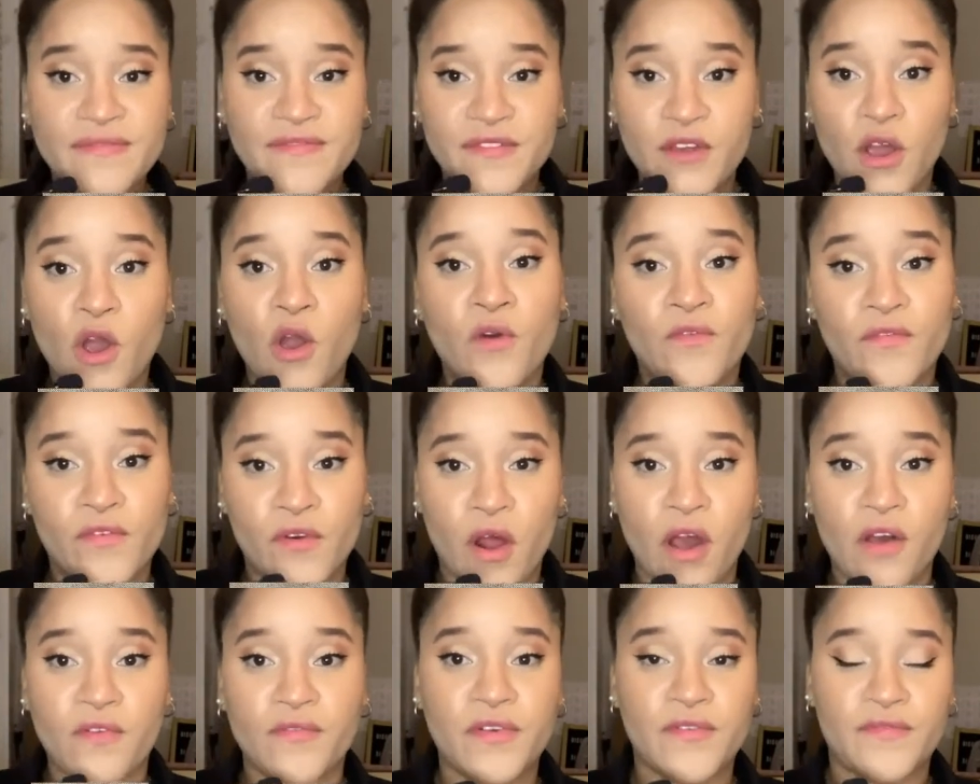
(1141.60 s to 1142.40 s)

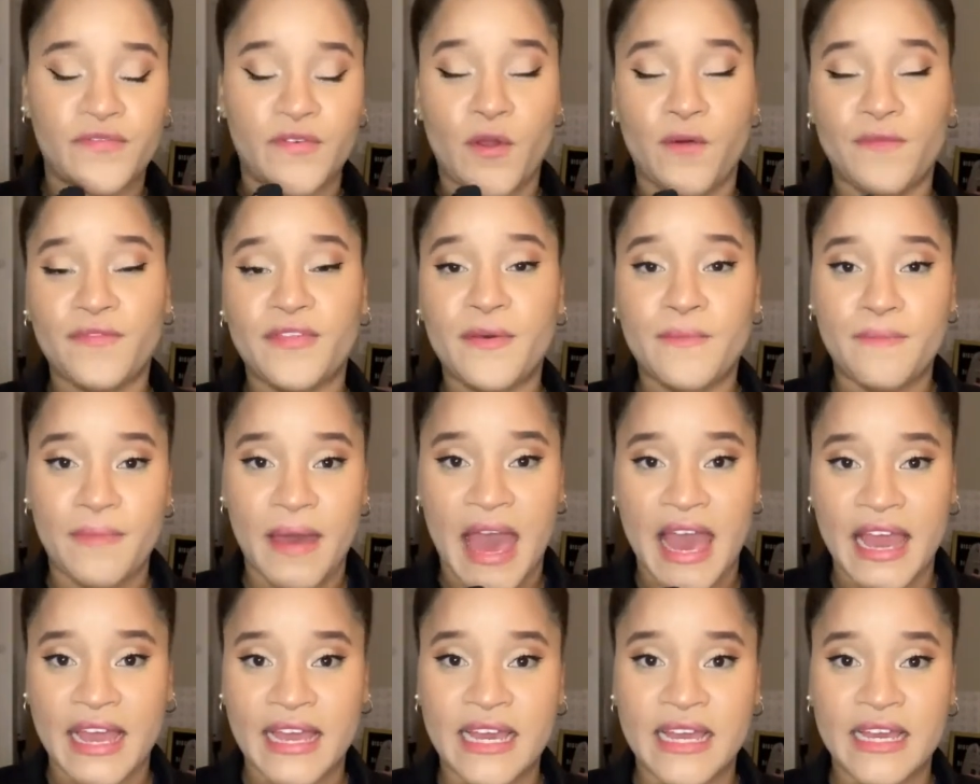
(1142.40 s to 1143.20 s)
overall review of the
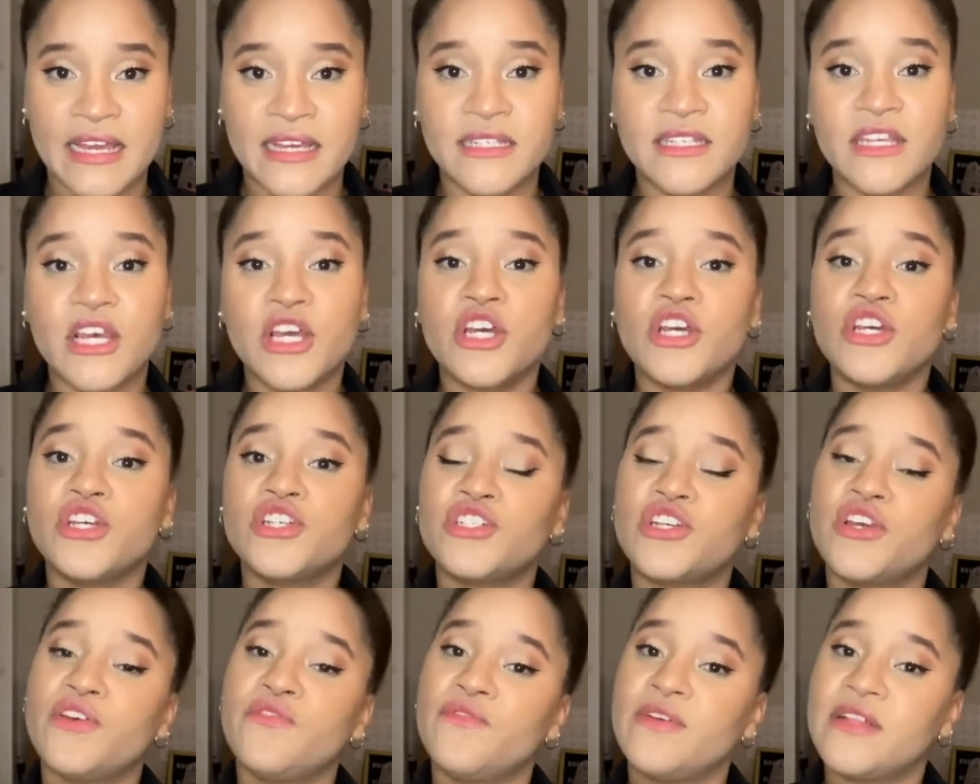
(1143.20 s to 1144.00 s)
bag is
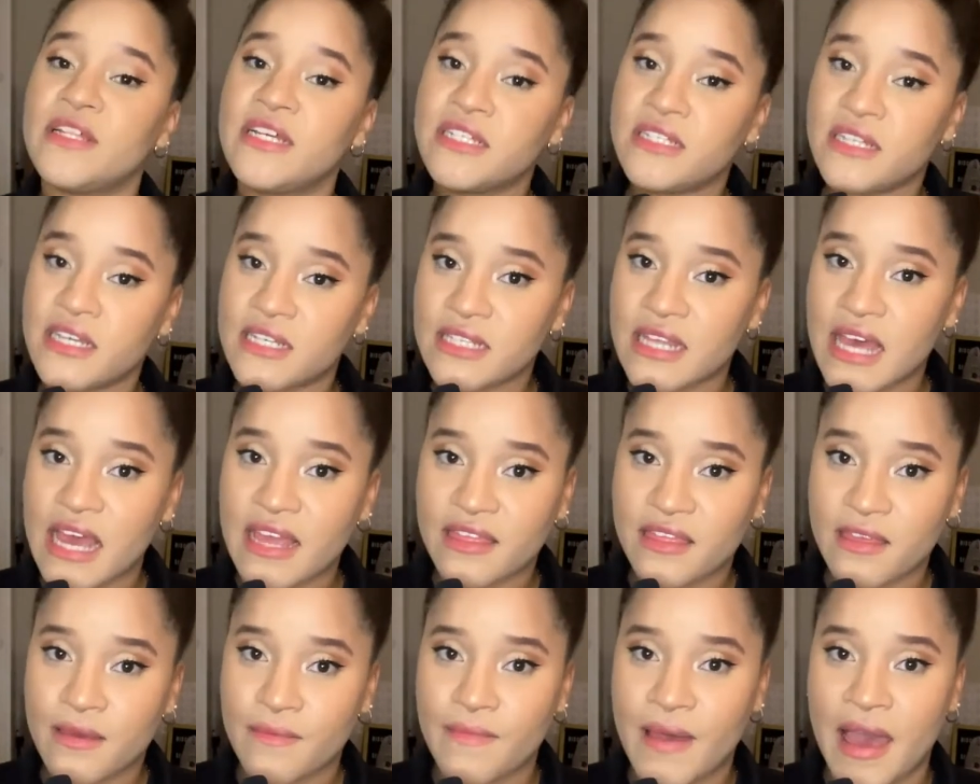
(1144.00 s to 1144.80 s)
she really does like
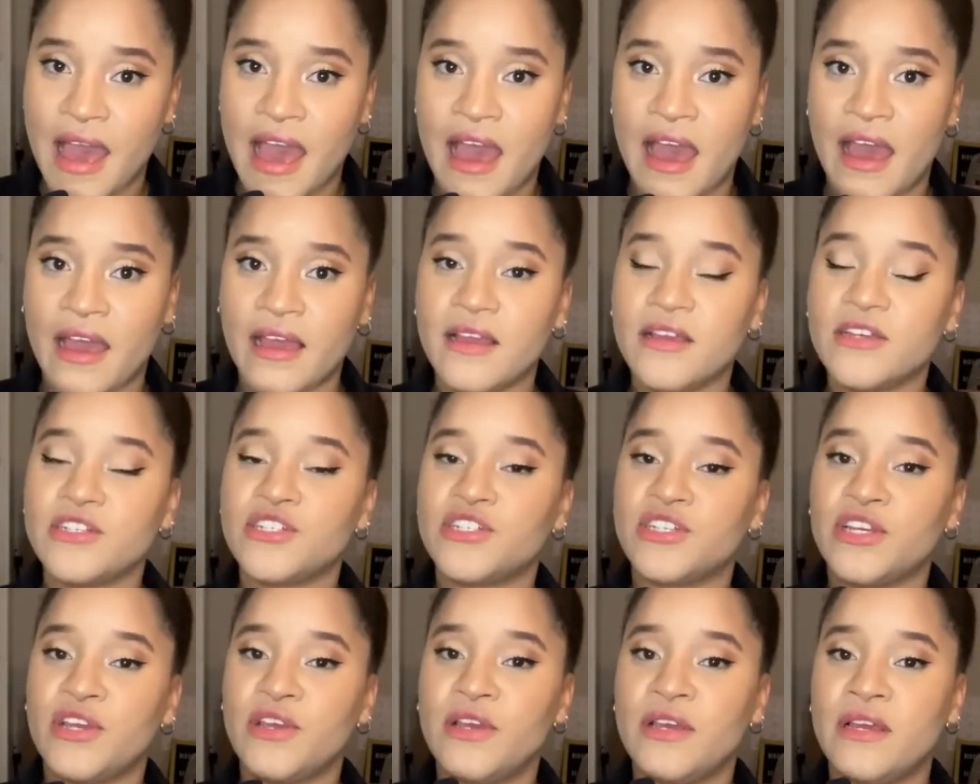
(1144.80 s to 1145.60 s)
the bag.
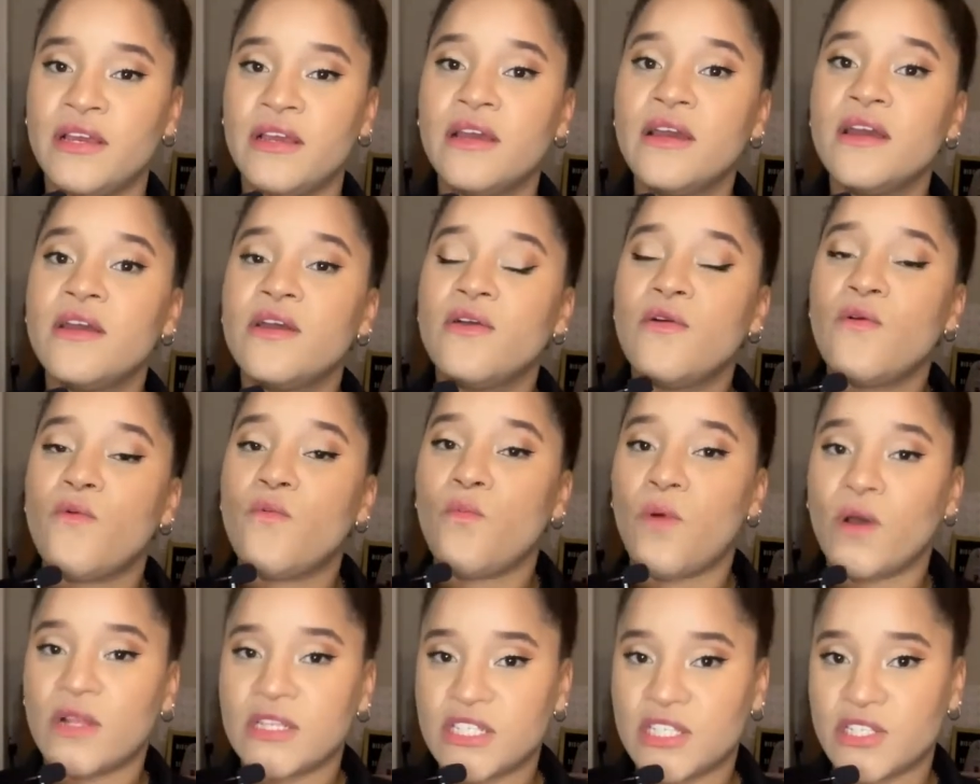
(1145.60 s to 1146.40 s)
She
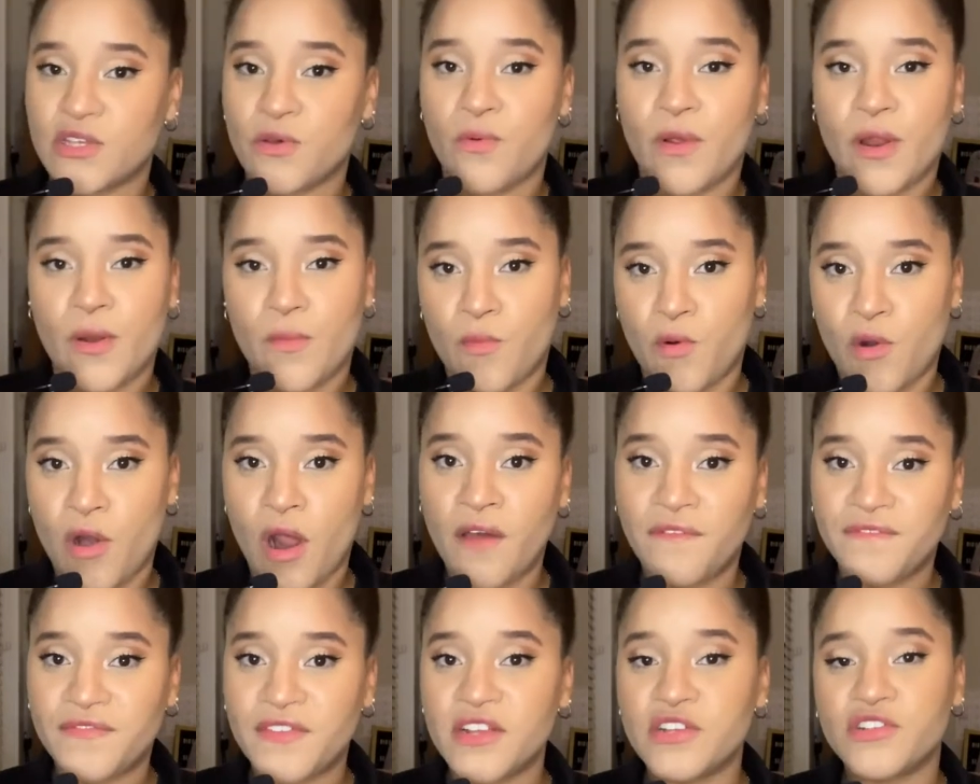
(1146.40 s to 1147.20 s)
wants to wear more
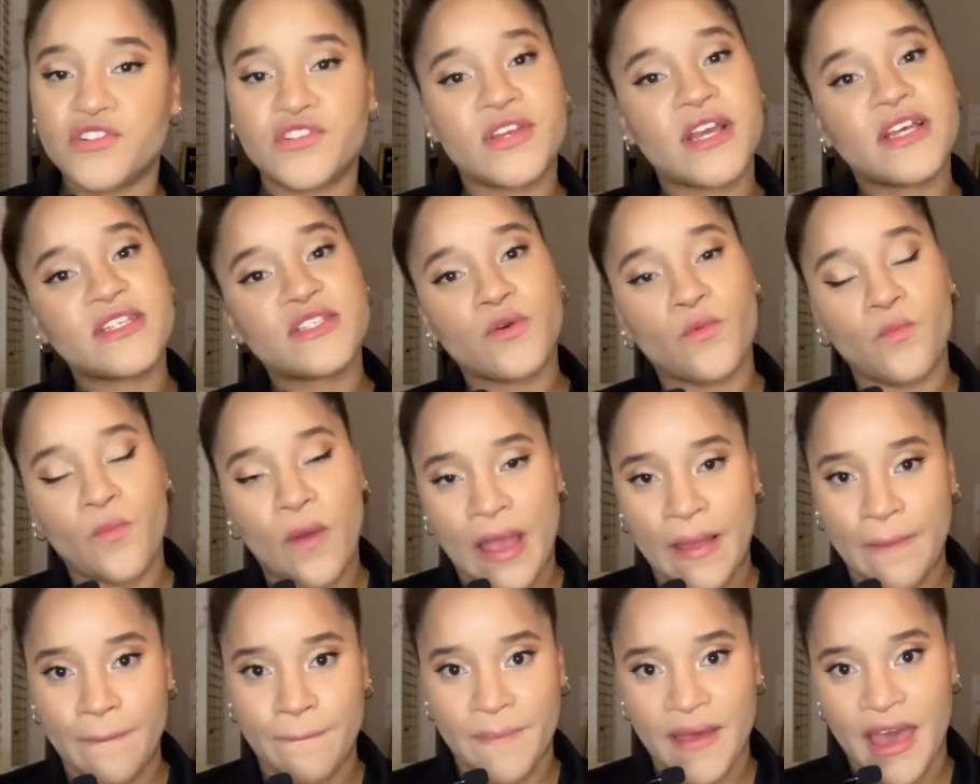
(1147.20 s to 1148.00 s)
often. She has a
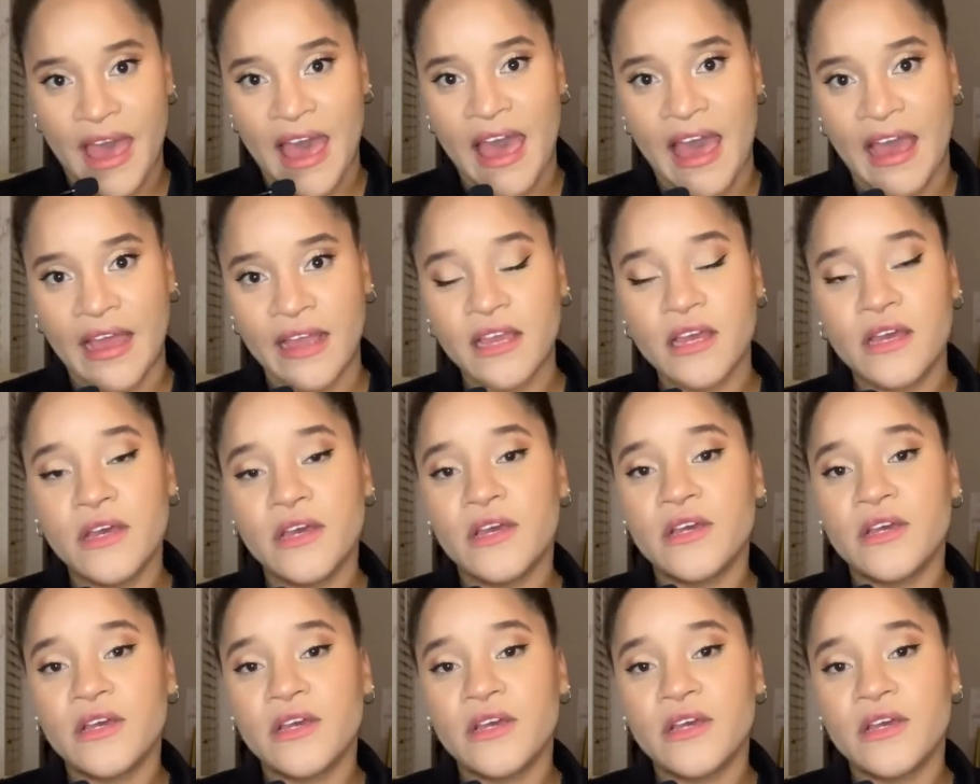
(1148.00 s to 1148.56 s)
white bag.